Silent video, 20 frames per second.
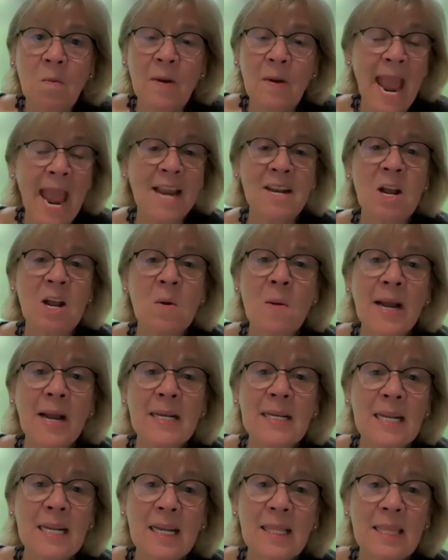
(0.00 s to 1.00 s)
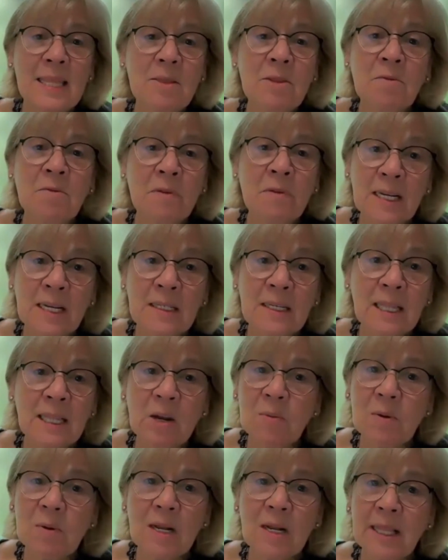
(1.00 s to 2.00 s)
We had no idea that the reason
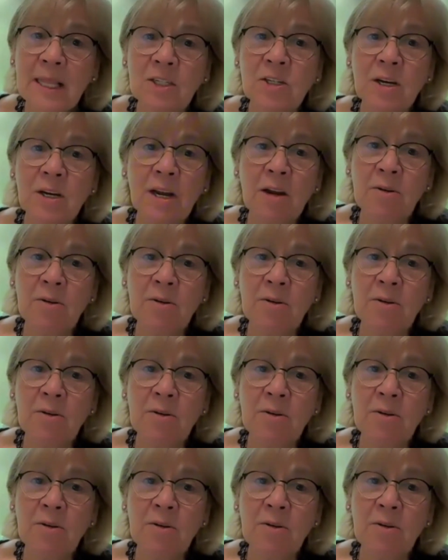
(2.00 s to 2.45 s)
they were clenching